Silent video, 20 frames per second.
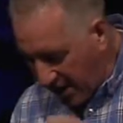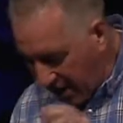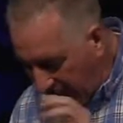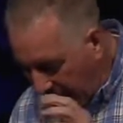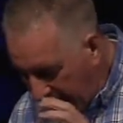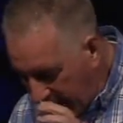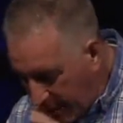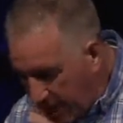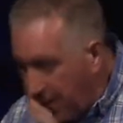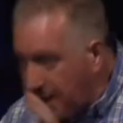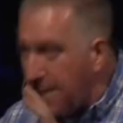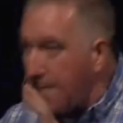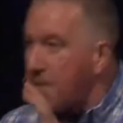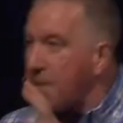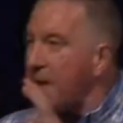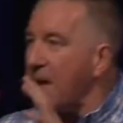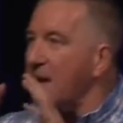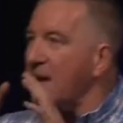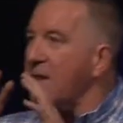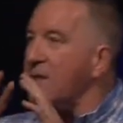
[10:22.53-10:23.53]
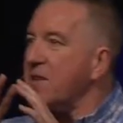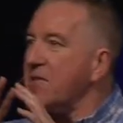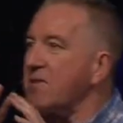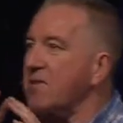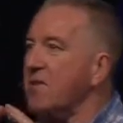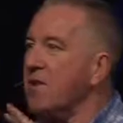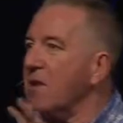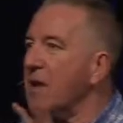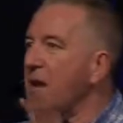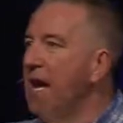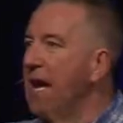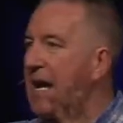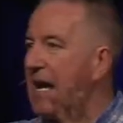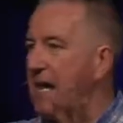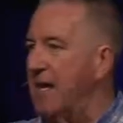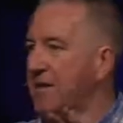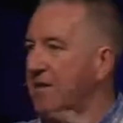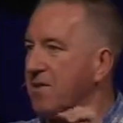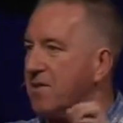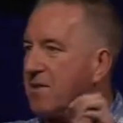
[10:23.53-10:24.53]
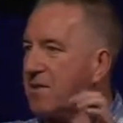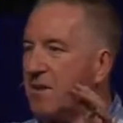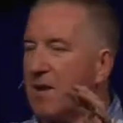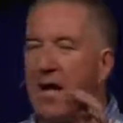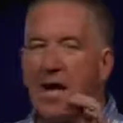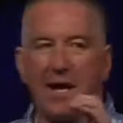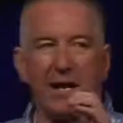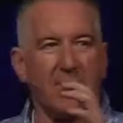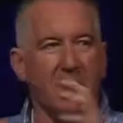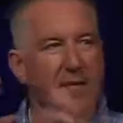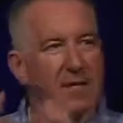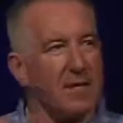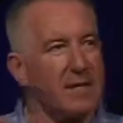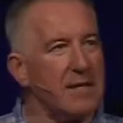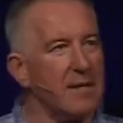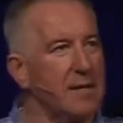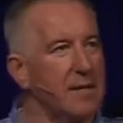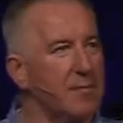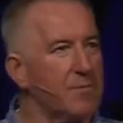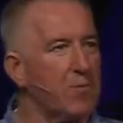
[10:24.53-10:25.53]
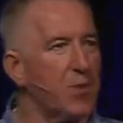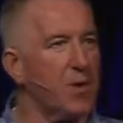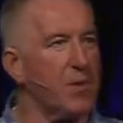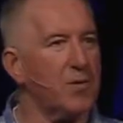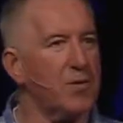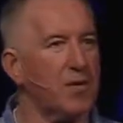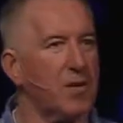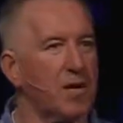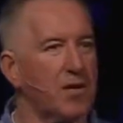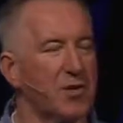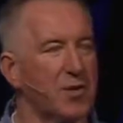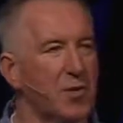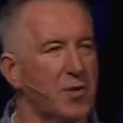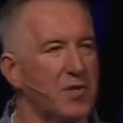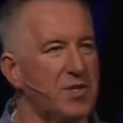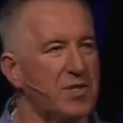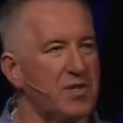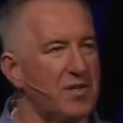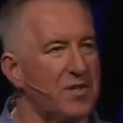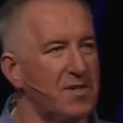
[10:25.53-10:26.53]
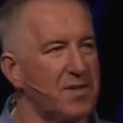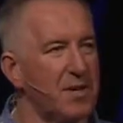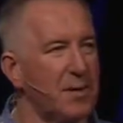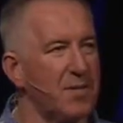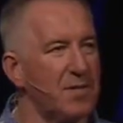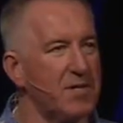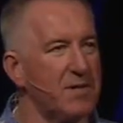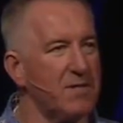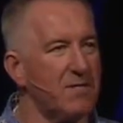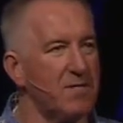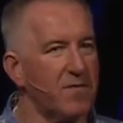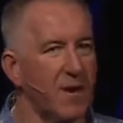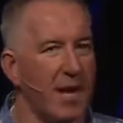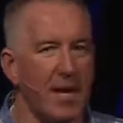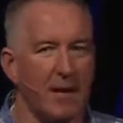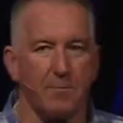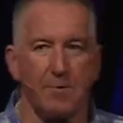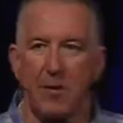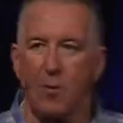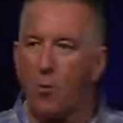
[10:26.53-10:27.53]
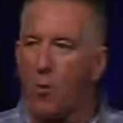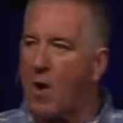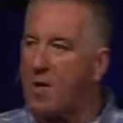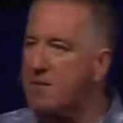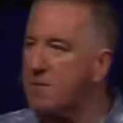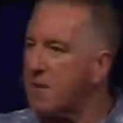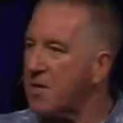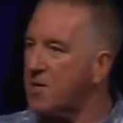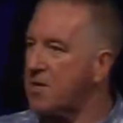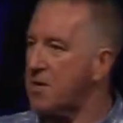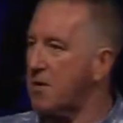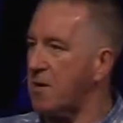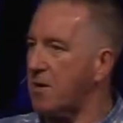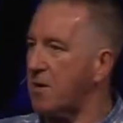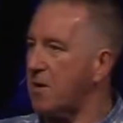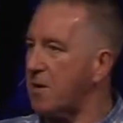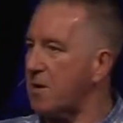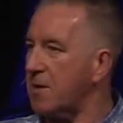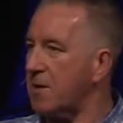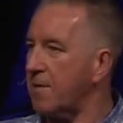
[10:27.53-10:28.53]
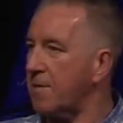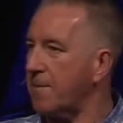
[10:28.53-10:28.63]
And this light, he's got to switch to this image of light, but he wants to make sure